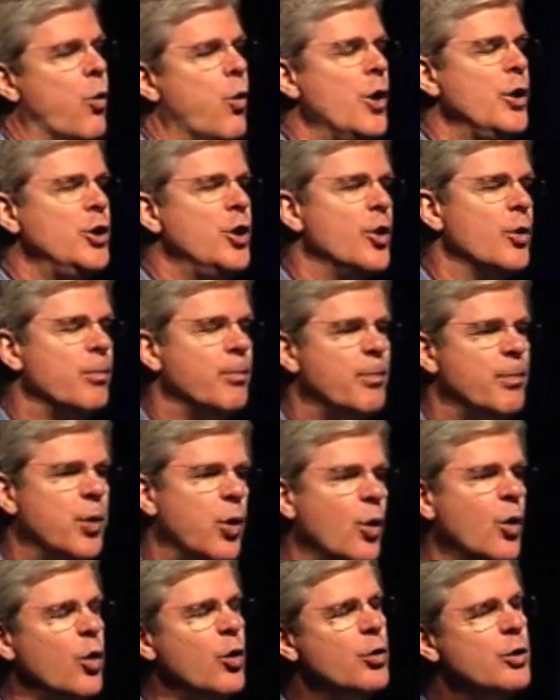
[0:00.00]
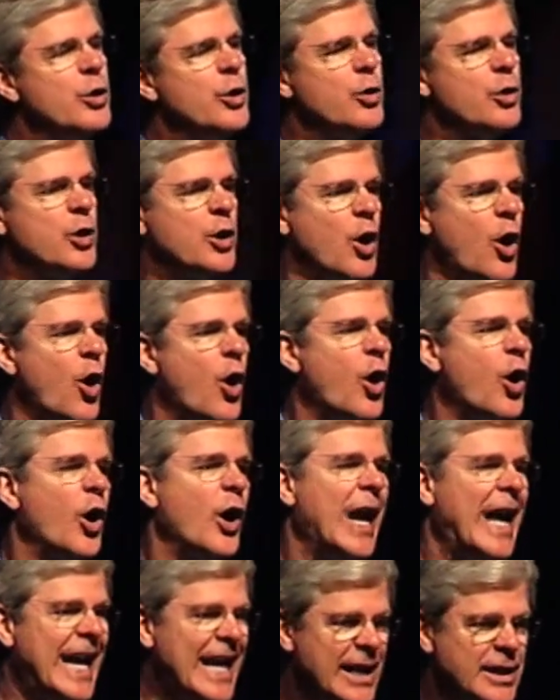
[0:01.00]
When you pull your
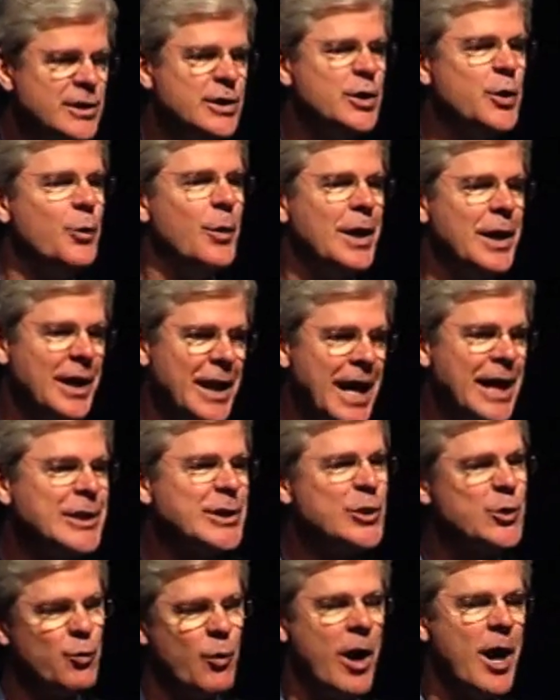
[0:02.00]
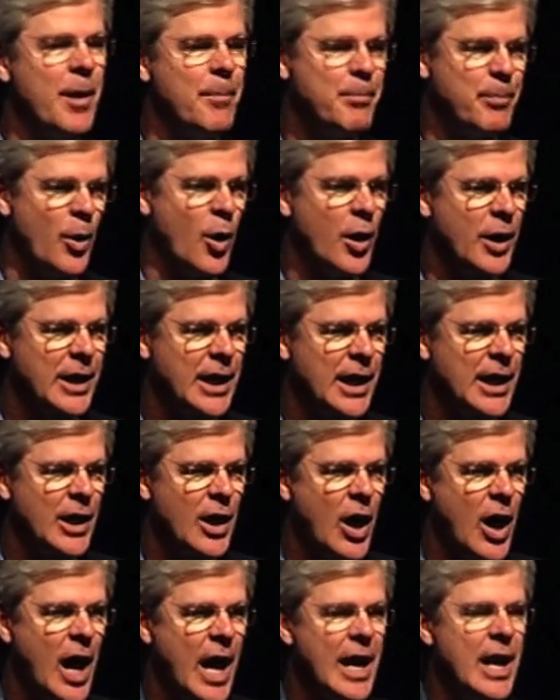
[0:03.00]
car into a Les Schwab
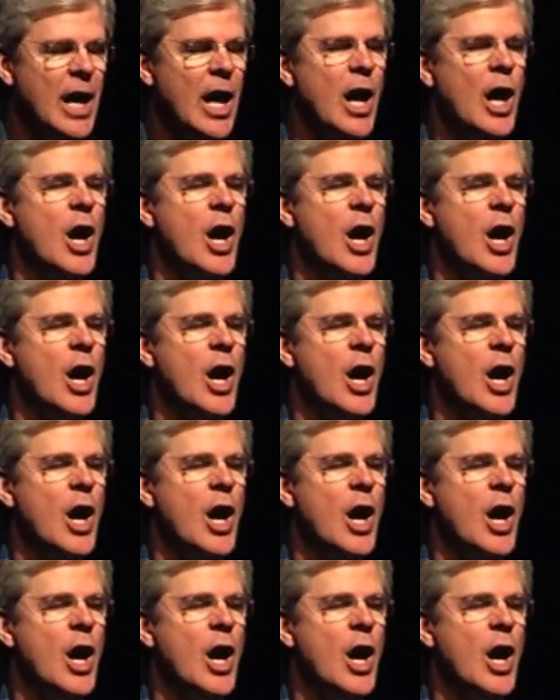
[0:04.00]
parking lot,